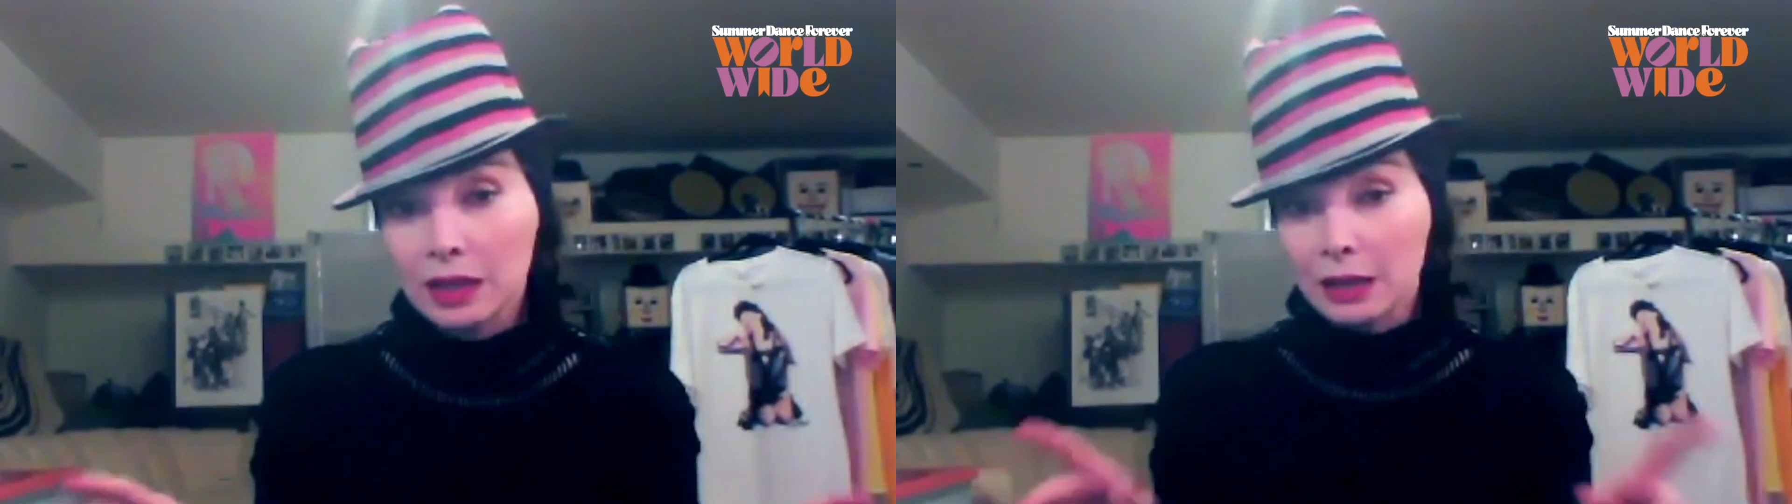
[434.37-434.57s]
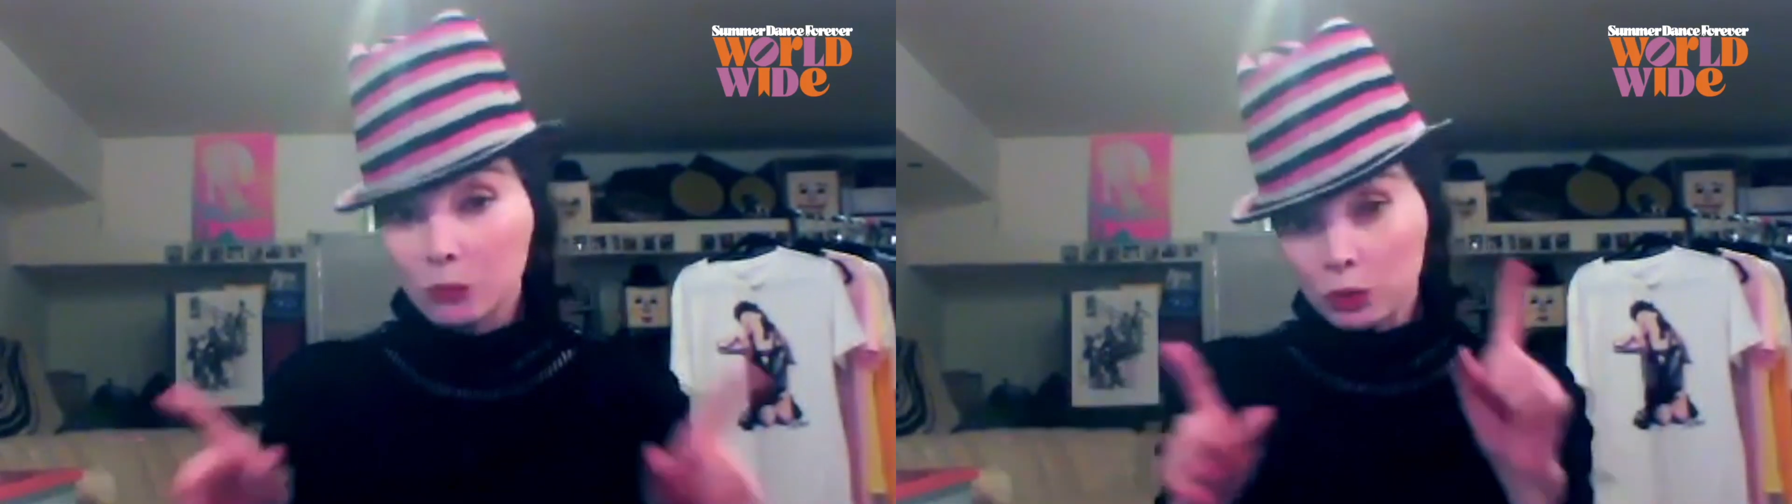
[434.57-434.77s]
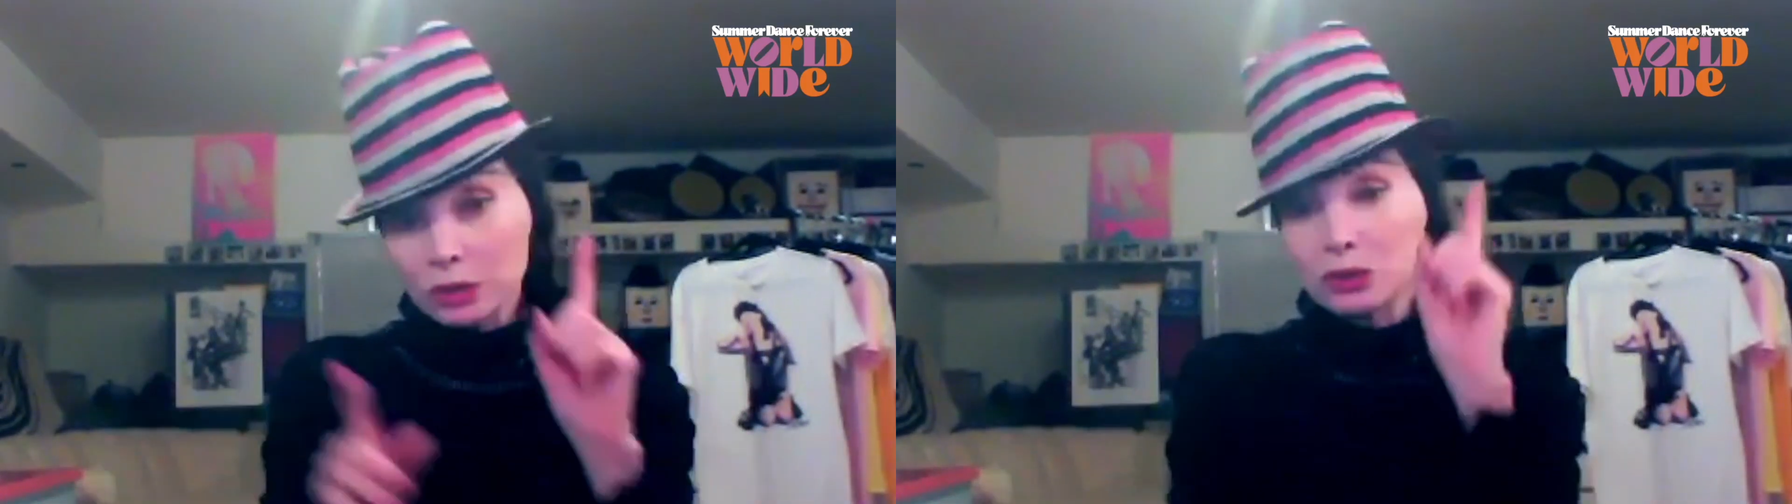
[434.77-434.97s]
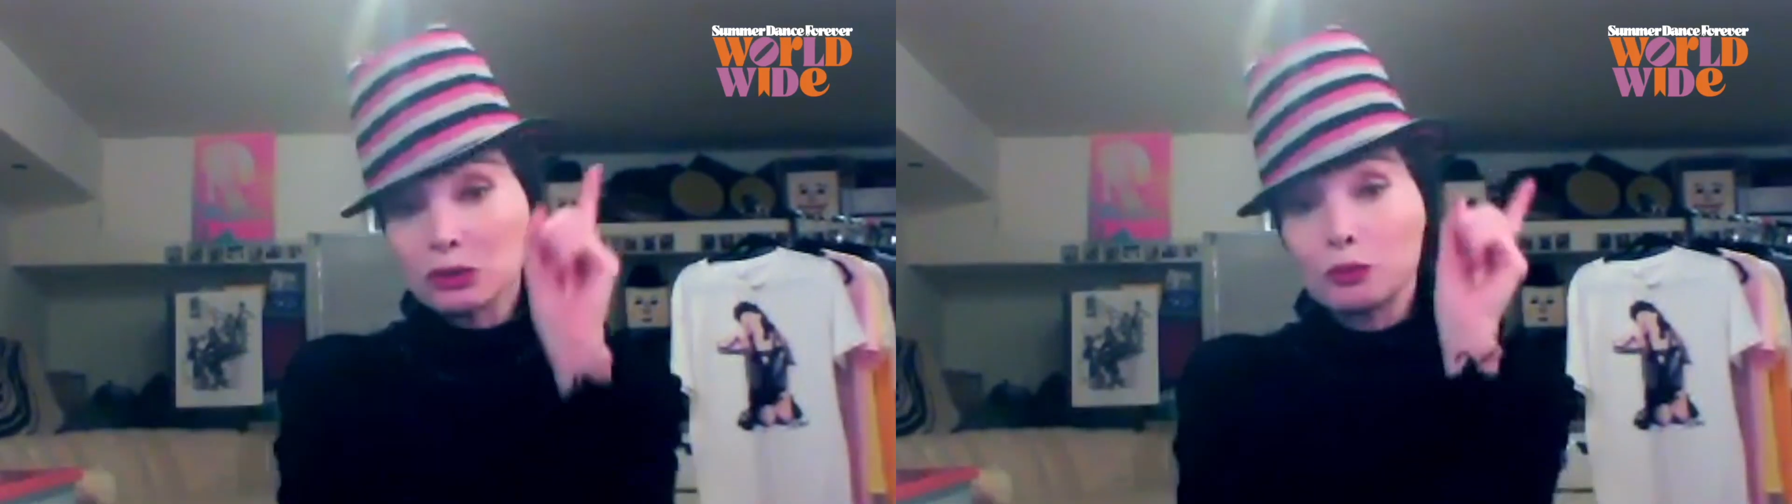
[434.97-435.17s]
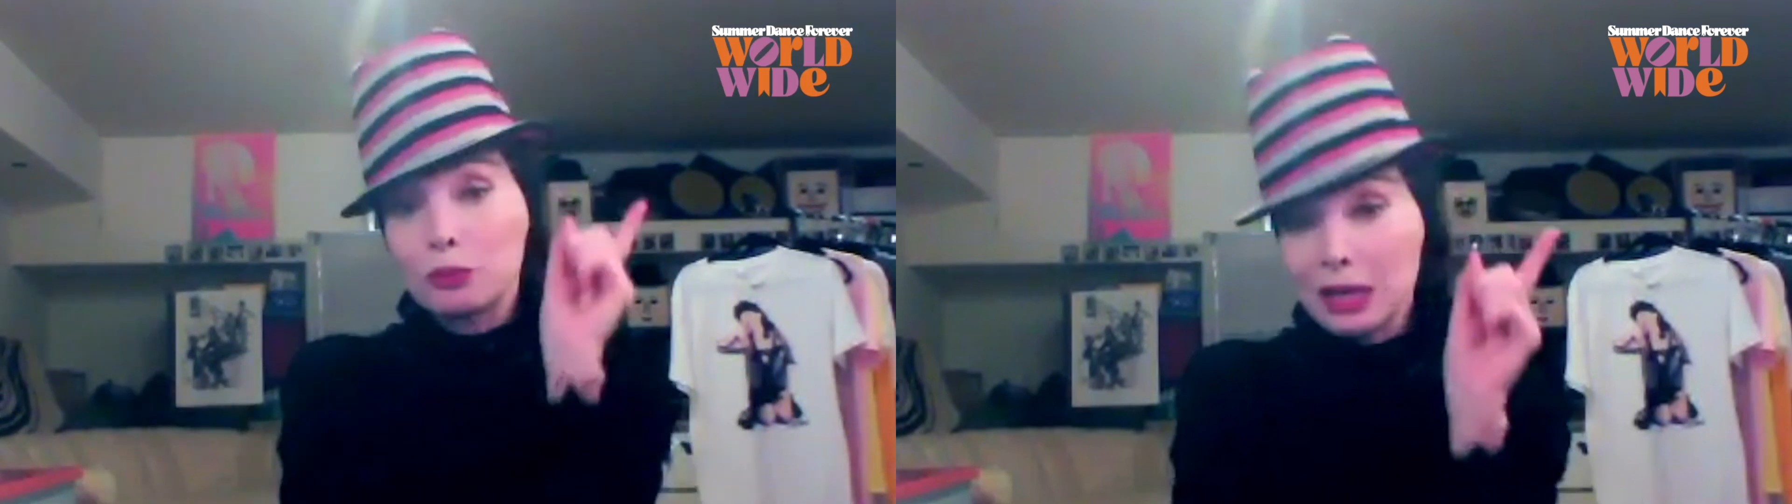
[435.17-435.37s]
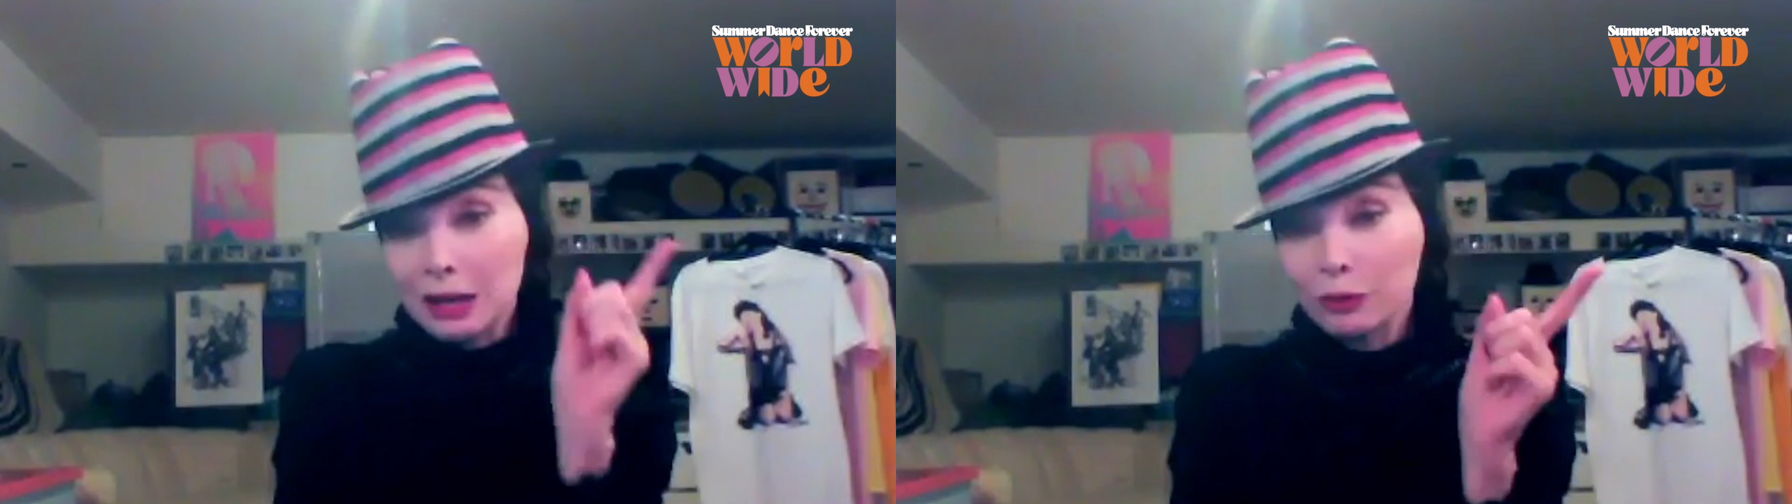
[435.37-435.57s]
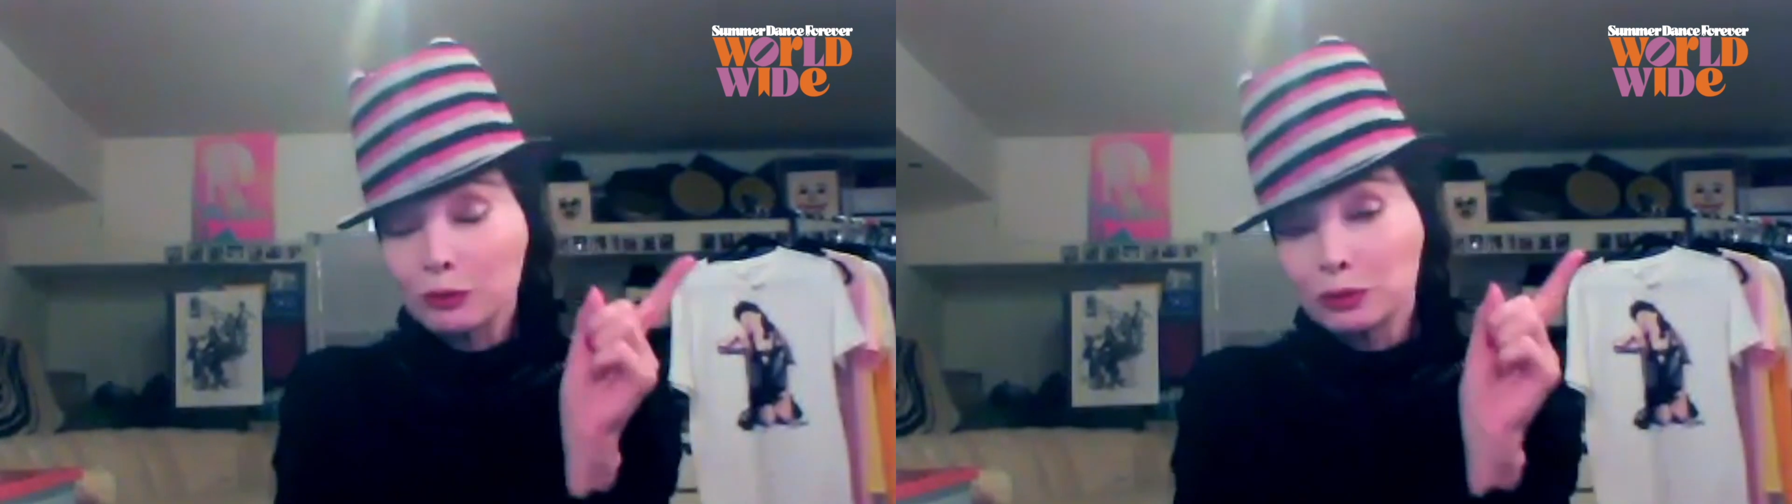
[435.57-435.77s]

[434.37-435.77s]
And once your power